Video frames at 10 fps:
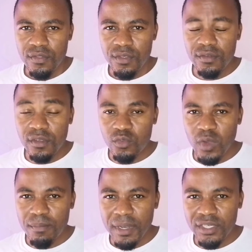This is
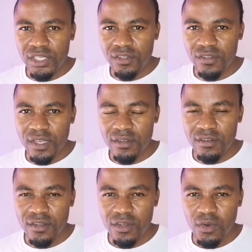what MacG
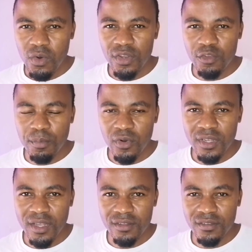said on his
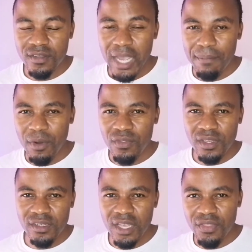podcast about
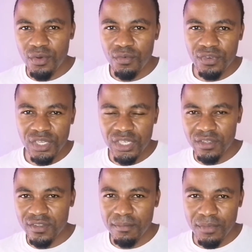the death of
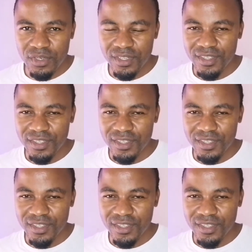DJ Sumbody.